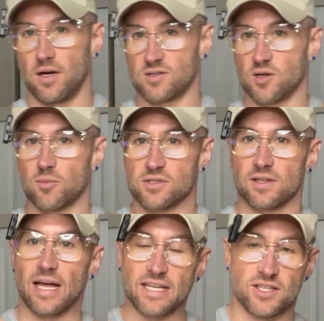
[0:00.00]
customers
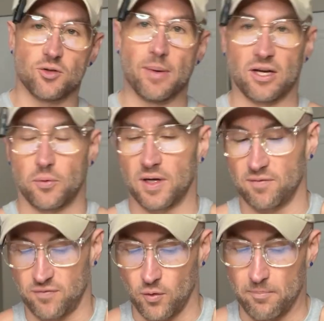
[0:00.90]
like you make quick,
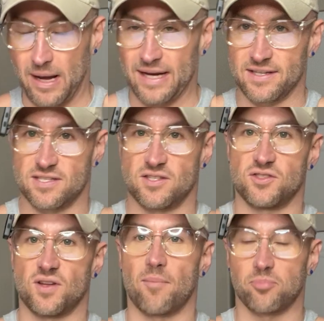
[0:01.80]
informed buying
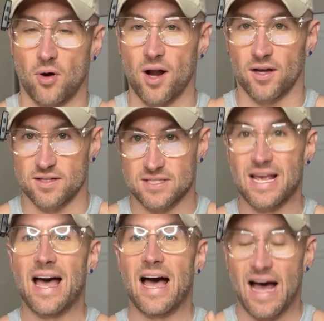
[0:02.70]
decisions on products
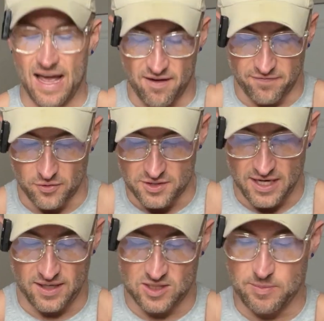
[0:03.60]
I have
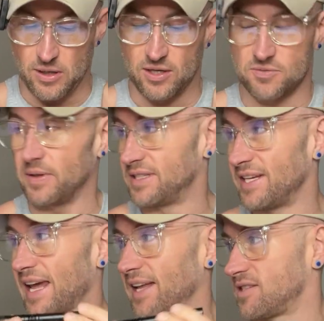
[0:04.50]
firsthand experience with.
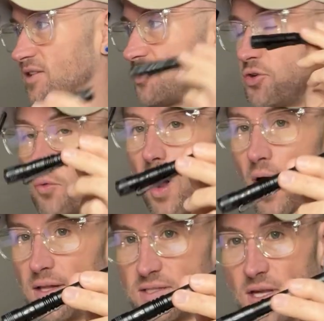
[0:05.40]
Today, it's the
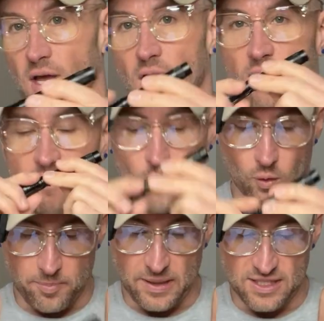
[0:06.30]
Tuanse
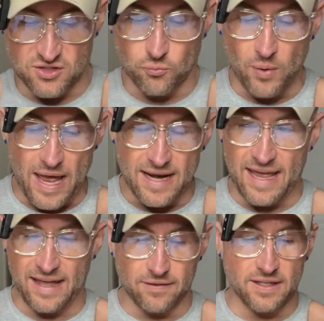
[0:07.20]
4-piece red
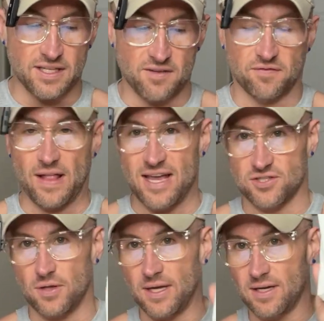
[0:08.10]
LED
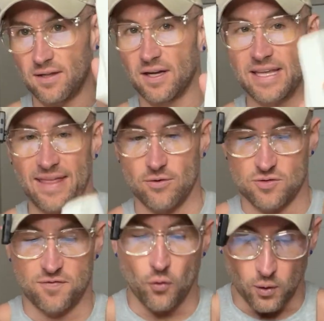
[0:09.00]
flashlight. Again, there's
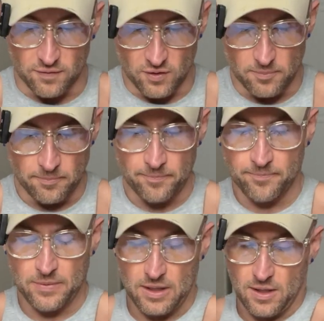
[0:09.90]
four of them.
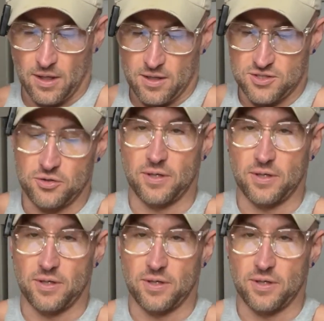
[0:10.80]
So